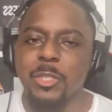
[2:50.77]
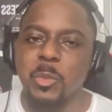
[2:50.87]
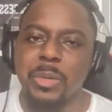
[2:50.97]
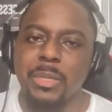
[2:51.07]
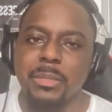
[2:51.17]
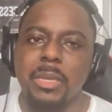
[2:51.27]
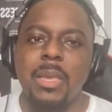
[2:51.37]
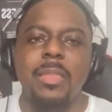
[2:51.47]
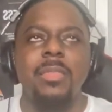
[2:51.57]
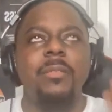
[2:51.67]
Joe Budden,
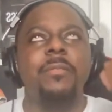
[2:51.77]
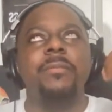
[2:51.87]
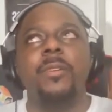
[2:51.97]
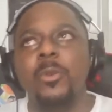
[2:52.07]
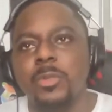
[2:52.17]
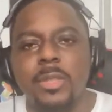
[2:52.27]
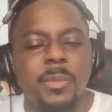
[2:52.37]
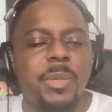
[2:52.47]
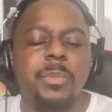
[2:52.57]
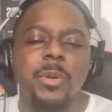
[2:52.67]
the first
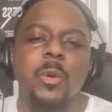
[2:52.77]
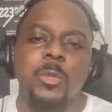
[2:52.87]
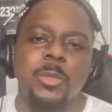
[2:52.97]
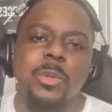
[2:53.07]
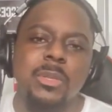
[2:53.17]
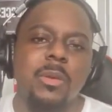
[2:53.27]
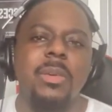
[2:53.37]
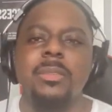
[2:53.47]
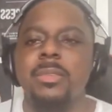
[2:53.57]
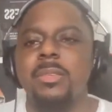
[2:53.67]
thing people go to is, oh,
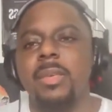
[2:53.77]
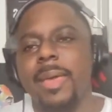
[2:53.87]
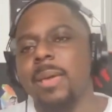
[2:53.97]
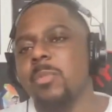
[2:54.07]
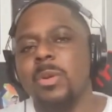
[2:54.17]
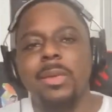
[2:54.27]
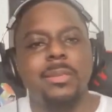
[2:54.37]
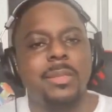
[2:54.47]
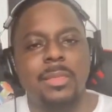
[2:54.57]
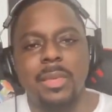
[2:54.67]
he's a scammer,
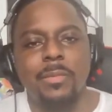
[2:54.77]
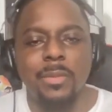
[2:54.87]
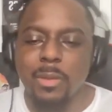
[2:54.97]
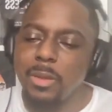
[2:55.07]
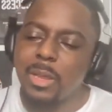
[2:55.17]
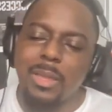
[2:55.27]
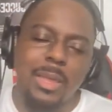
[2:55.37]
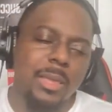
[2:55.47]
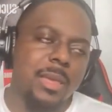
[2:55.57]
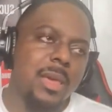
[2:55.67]
he's a thief, and all that.
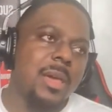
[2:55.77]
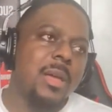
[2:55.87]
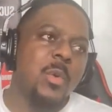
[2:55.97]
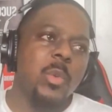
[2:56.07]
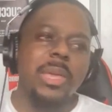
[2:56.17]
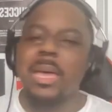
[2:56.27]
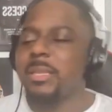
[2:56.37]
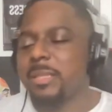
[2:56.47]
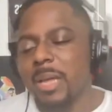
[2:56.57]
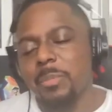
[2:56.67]
Like, we got
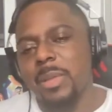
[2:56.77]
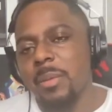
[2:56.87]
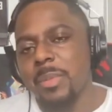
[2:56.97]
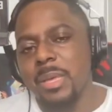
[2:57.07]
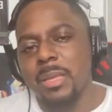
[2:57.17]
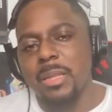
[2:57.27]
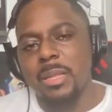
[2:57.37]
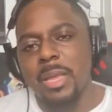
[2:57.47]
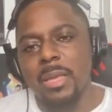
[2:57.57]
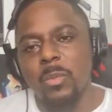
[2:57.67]
to stop that, man.
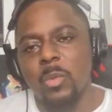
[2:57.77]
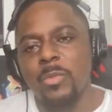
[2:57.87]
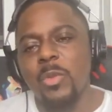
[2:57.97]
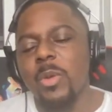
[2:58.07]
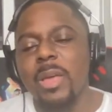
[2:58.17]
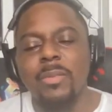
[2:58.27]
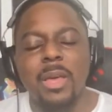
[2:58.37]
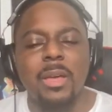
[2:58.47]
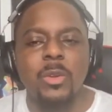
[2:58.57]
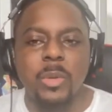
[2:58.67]
Like, if you don't have
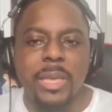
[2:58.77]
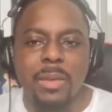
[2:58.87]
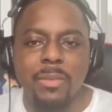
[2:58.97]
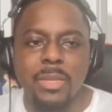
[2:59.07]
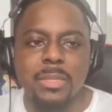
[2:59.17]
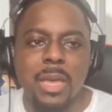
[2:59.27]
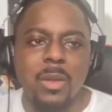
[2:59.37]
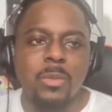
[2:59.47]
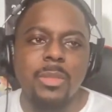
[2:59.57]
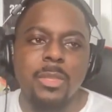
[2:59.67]
concrete evidence,
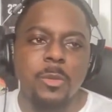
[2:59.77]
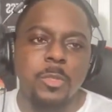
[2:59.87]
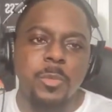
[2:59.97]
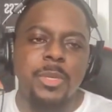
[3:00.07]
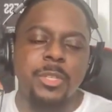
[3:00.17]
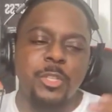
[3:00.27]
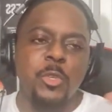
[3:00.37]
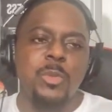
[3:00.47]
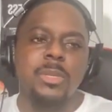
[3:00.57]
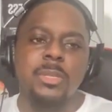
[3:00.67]
I don't think you should be
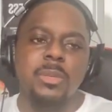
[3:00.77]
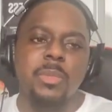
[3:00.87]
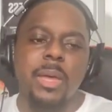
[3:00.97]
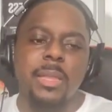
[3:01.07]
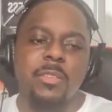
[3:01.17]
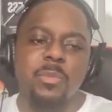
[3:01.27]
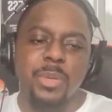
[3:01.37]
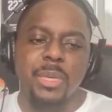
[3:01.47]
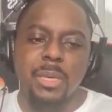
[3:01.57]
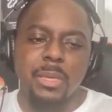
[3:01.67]
accusing somebody
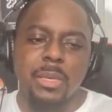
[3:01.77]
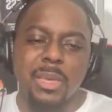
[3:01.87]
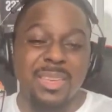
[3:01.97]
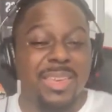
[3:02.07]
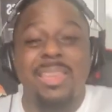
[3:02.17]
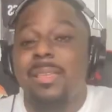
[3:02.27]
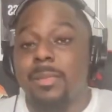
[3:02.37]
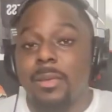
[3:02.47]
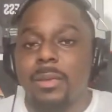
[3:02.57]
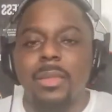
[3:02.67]
being
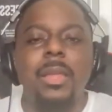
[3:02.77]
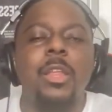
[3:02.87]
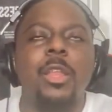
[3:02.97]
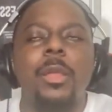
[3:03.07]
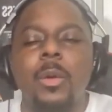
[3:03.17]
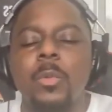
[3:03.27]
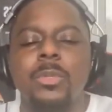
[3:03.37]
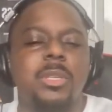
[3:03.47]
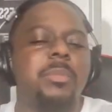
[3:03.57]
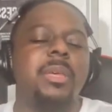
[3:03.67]
anything, let
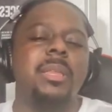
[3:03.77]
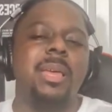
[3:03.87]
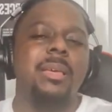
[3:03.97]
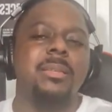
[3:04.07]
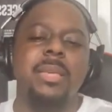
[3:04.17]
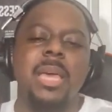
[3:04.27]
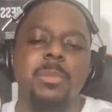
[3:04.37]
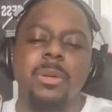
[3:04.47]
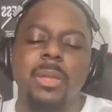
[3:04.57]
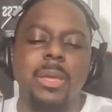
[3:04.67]
alone something like a
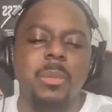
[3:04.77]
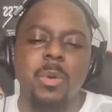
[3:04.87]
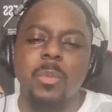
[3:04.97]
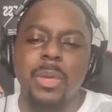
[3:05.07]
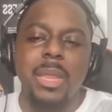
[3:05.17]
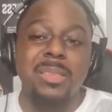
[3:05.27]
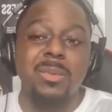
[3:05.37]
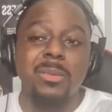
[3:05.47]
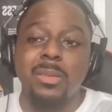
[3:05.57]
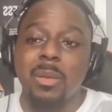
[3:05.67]
scammer. Like, come on, man, that's
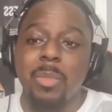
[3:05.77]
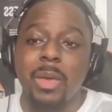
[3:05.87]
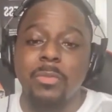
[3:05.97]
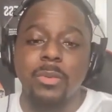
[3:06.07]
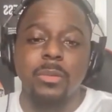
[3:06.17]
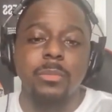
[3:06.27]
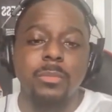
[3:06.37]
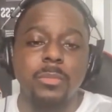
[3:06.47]
hard to come back from.